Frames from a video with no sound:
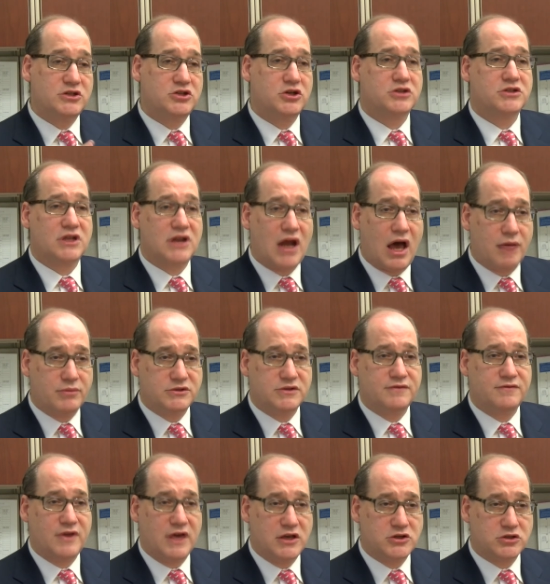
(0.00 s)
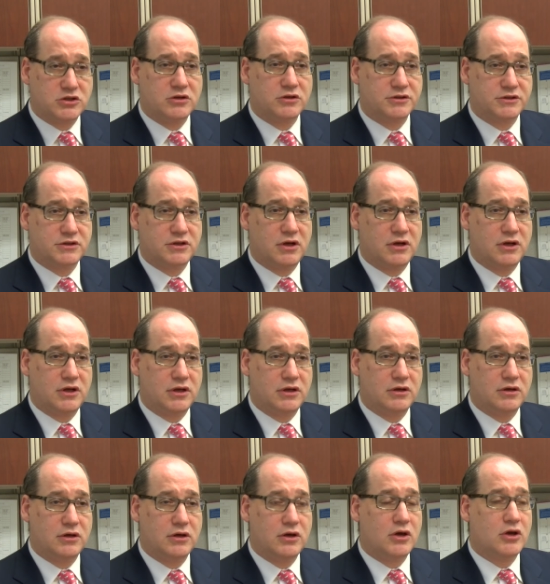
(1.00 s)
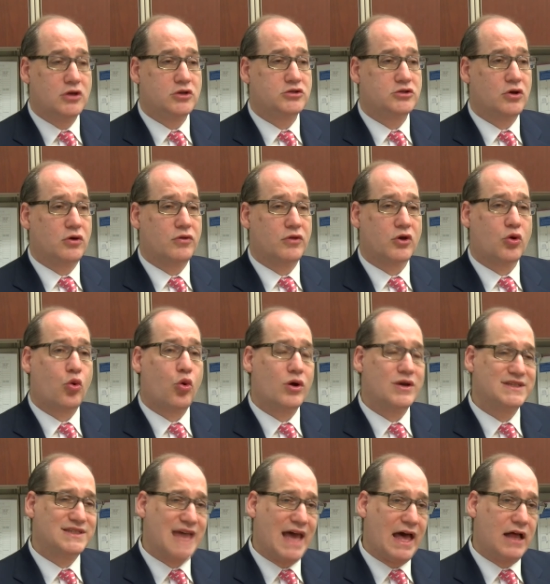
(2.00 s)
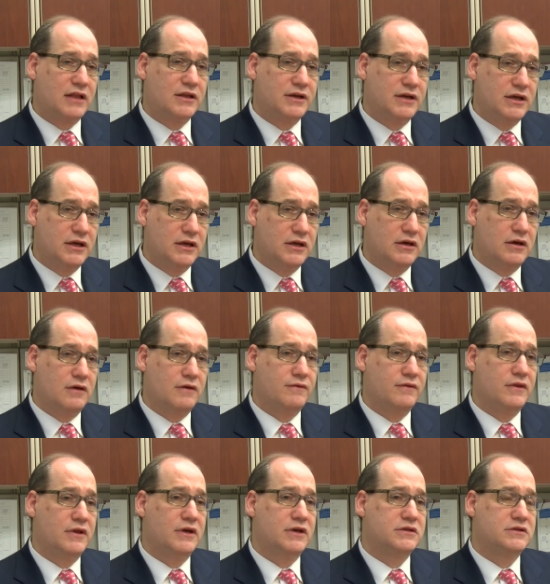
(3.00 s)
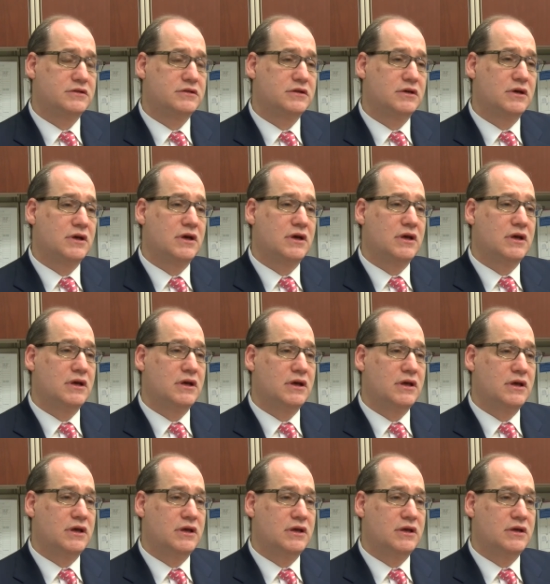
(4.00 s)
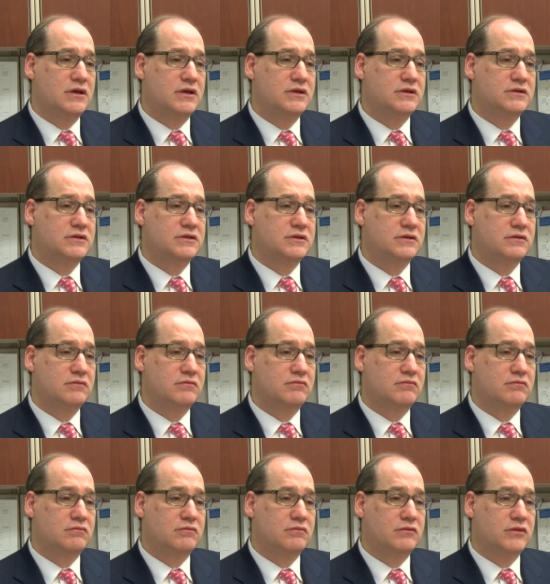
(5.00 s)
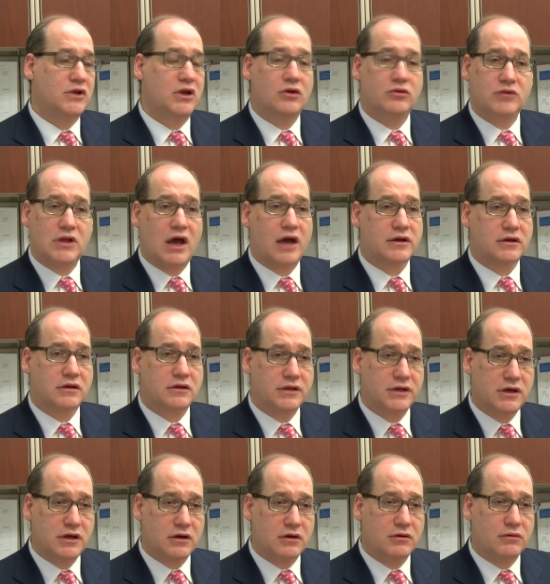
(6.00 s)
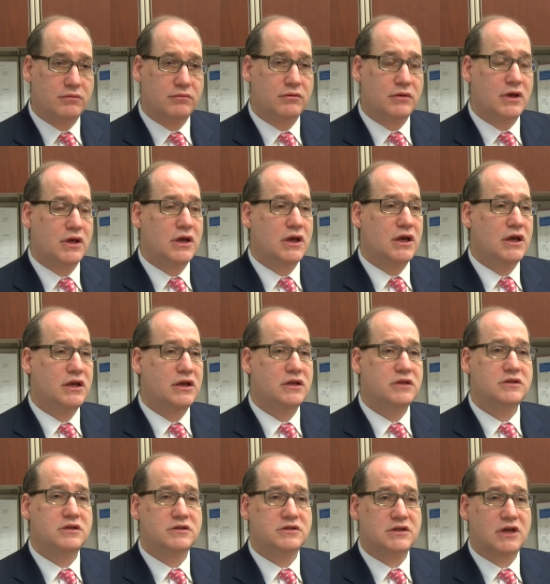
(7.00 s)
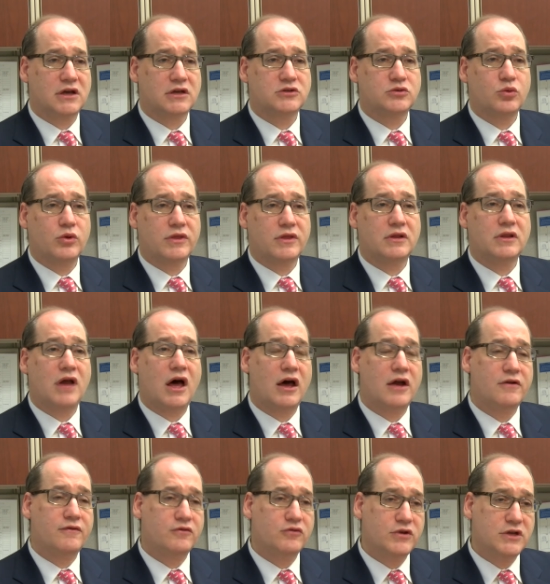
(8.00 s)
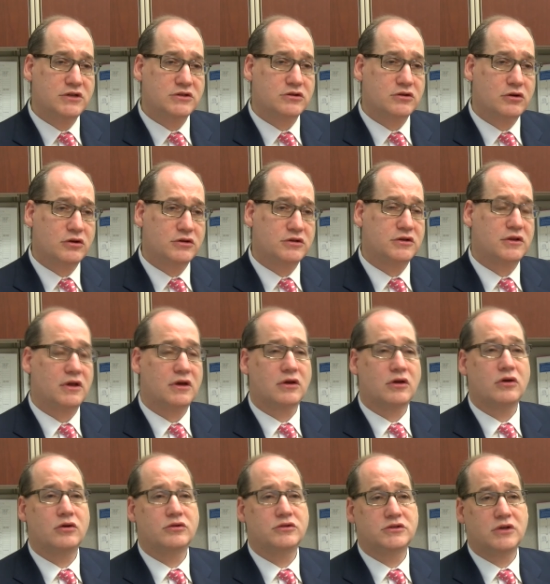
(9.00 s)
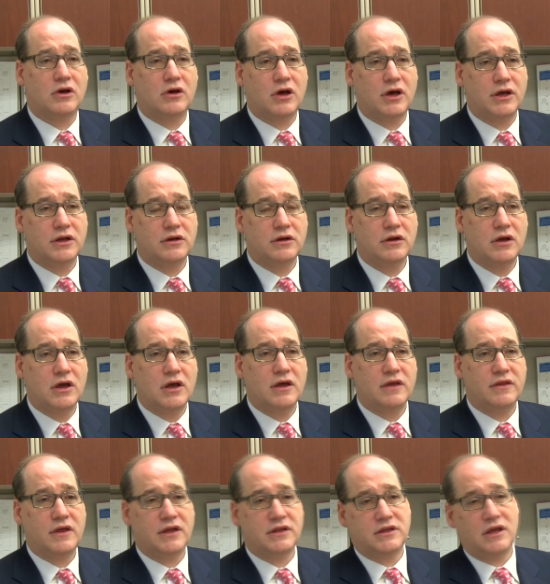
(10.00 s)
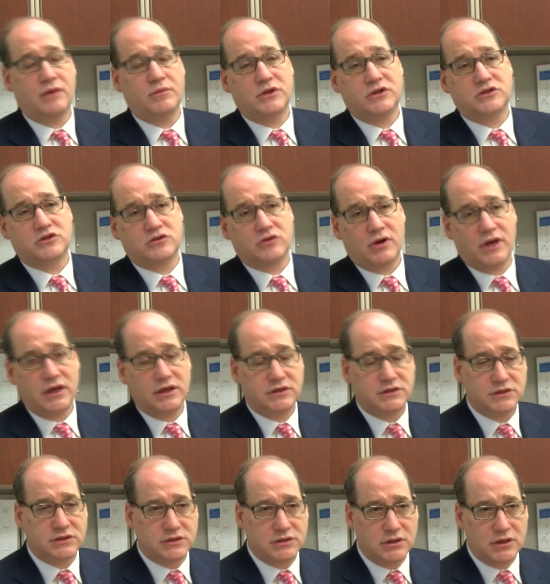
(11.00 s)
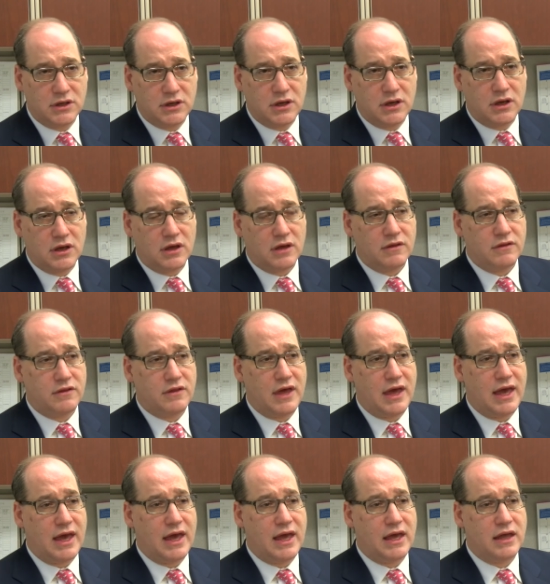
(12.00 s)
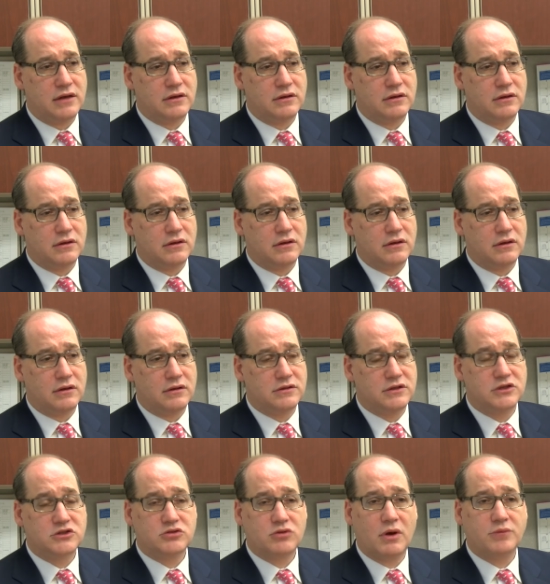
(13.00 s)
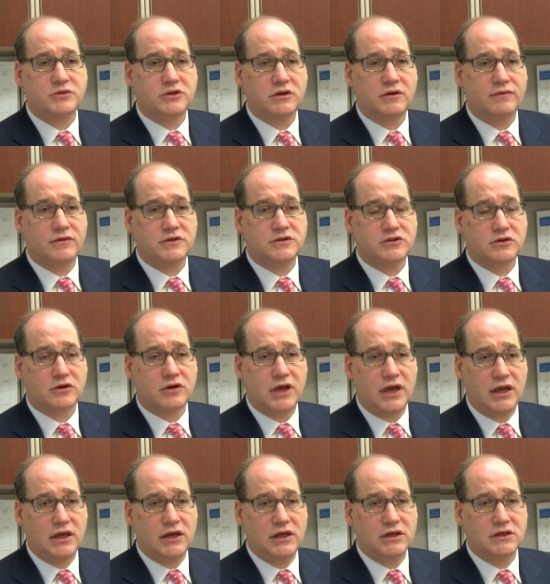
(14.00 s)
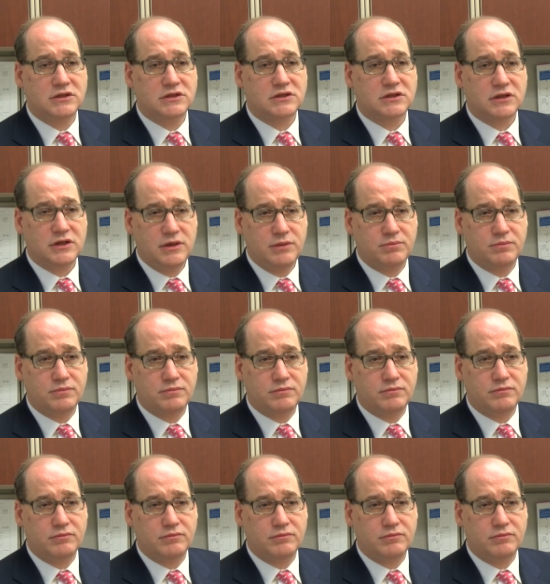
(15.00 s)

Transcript: is just an observational study, so the causality of this is, you know, not clear. It intersects with a lot of research that goes on that demonstrates that disruption of the circadian sleep